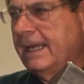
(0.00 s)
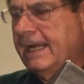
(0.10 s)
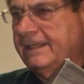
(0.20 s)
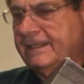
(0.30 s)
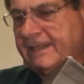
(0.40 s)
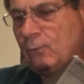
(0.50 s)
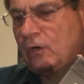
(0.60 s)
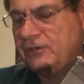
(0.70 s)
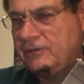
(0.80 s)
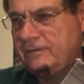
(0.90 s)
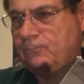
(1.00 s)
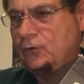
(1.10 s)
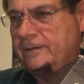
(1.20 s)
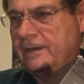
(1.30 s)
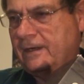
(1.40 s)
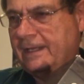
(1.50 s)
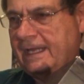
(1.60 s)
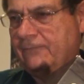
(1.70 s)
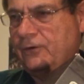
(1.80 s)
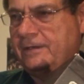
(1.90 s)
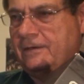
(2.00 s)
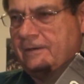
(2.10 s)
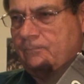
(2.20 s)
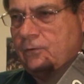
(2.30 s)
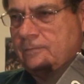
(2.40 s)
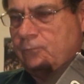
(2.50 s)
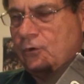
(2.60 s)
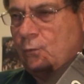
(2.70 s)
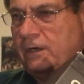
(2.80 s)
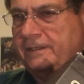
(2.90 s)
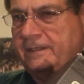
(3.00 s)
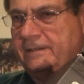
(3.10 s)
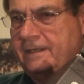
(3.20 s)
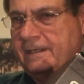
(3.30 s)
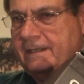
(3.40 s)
and that they want you to put put one in